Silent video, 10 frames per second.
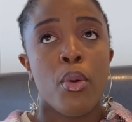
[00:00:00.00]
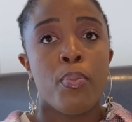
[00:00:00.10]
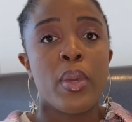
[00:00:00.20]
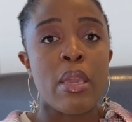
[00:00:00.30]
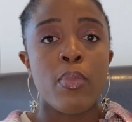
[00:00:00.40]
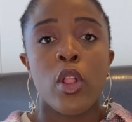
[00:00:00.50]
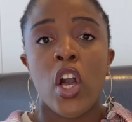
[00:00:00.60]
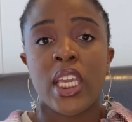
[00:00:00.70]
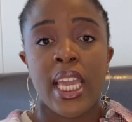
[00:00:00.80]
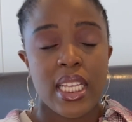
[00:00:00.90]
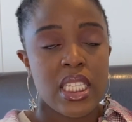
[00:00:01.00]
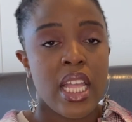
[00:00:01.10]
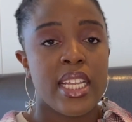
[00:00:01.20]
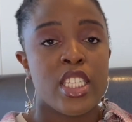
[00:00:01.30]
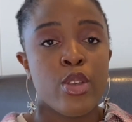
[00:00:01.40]
people are
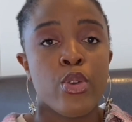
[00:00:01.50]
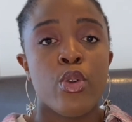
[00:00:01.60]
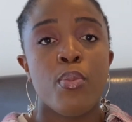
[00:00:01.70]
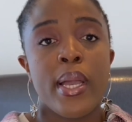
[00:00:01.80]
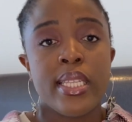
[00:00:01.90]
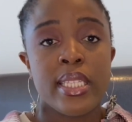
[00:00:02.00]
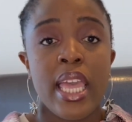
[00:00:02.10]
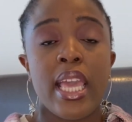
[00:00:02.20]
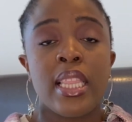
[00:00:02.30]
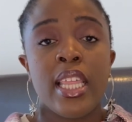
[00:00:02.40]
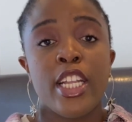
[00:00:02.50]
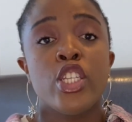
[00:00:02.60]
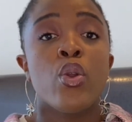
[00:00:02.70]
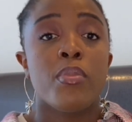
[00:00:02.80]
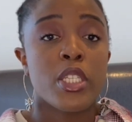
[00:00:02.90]
gaslighting you by saying that
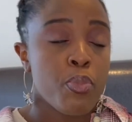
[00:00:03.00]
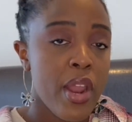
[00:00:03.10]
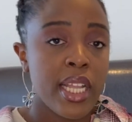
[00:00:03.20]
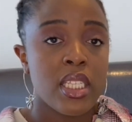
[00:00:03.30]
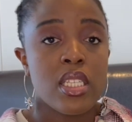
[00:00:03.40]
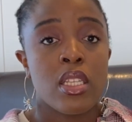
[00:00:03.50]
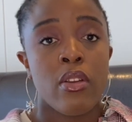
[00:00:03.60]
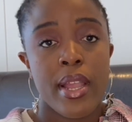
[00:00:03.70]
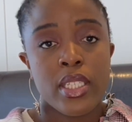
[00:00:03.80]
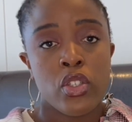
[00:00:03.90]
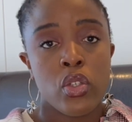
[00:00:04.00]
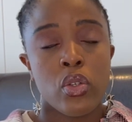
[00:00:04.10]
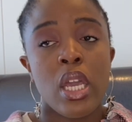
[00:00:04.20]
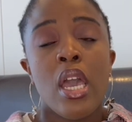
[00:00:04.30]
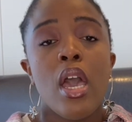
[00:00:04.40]
you must practice gratitude.
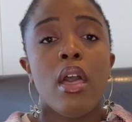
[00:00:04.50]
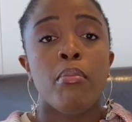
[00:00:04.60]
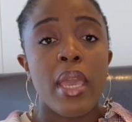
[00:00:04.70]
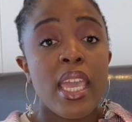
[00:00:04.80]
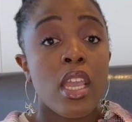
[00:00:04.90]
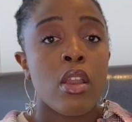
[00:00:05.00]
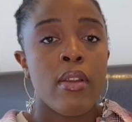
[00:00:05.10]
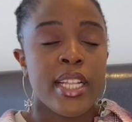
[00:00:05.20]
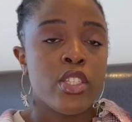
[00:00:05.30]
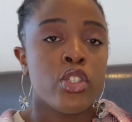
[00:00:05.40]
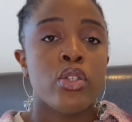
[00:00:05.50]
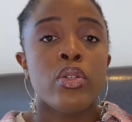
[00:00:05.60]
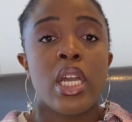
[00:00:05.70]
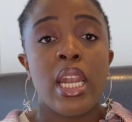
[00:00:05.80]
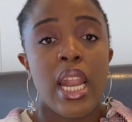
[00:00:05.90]
Make
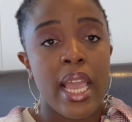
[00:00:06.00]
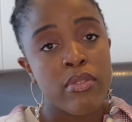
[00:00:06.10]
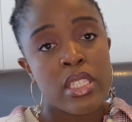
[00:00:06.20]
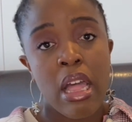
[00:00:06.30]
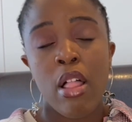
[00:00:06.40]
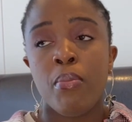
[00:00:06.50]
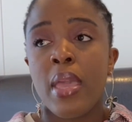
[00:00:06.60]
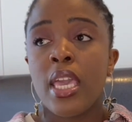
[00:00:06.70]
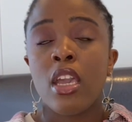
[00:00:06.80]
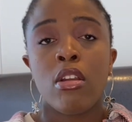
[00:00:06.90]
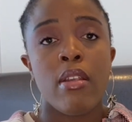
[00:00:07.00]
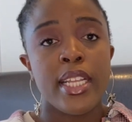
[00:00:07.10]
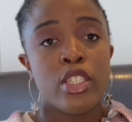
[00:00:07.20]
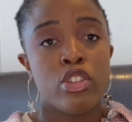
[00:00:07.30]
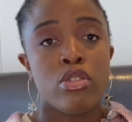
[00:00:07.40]
gratitude a lifestyle. Make
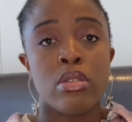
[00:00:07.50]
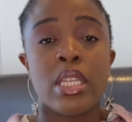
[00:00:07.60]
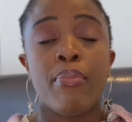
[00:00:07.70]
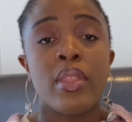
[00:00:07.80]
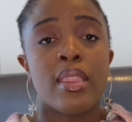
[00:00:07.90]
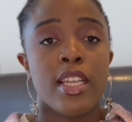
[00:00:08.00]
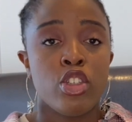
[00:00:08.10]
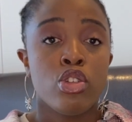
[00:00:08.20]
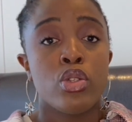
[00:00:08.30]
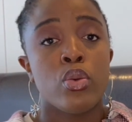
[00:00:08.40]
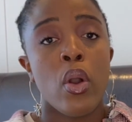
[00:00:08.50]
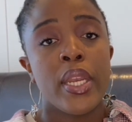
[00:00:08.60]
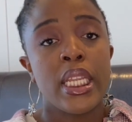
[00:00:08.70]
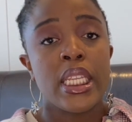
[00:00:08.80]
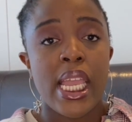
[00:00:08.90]
gratitude something that you do on
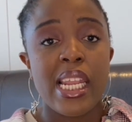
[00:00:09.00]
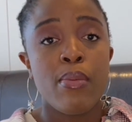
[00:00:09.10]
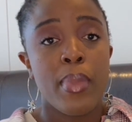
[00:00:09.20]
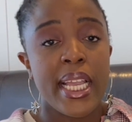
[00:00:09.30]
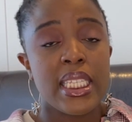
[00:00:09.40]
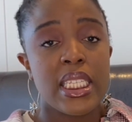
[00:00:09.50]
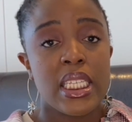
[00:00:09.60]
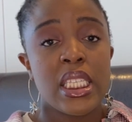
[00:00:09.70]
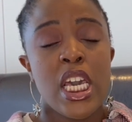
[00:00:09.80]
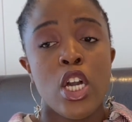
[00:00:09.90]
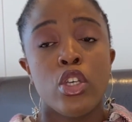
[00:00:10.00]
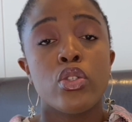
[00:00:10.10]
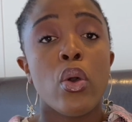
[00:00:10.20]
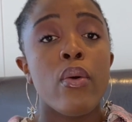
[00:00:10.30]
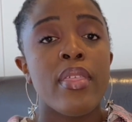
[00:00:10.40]
a daily basis,
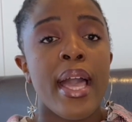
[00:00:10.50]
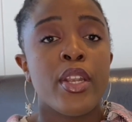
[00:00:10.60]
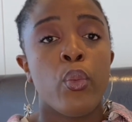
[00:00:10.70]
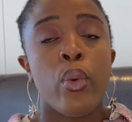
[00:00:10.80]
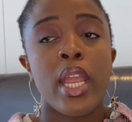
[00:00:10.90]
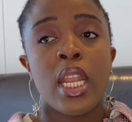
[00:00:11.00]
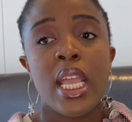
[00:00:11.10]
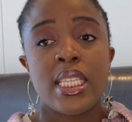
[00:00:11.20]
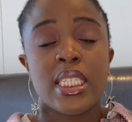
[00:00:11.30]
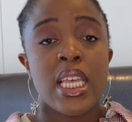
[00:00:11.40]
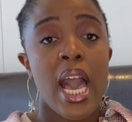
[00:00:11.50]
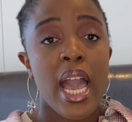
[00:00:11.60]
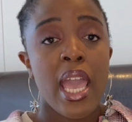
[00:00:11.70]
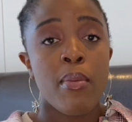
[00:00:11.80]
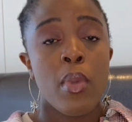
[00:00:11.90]
so that when it's
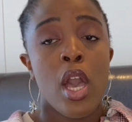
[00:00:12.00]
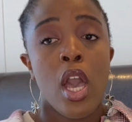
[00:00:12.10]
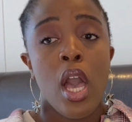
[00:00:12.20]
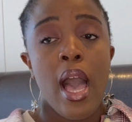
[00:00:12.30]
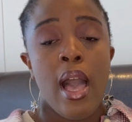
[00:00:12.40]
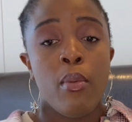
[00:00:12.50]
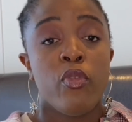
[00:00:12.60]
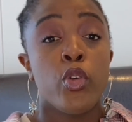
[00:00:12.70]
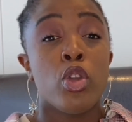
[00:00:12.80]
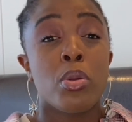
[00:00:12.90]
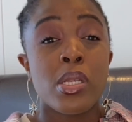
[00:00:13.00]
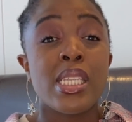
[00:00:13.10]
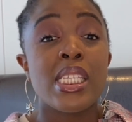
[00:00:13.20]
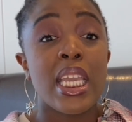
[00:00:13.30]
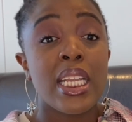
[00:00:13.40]
time for you to
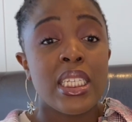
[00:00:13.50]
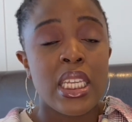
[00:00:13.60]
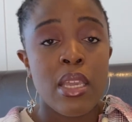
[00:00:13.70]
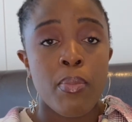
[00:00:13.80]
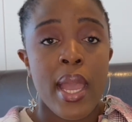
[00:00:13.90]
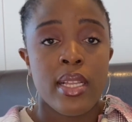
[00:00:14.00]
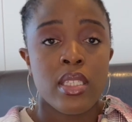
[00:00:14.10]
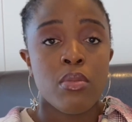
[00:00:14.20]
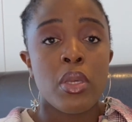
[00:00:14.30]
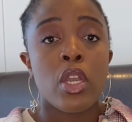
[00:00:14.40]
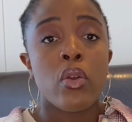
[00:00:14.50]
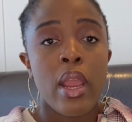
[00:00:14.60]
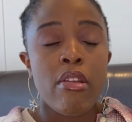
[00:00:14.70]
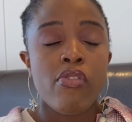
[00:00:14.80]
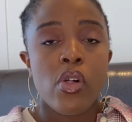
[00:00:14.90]
dig deep and to be
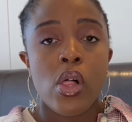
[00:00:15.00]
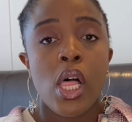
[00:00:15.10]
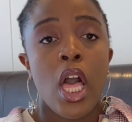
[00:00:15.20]
grateful,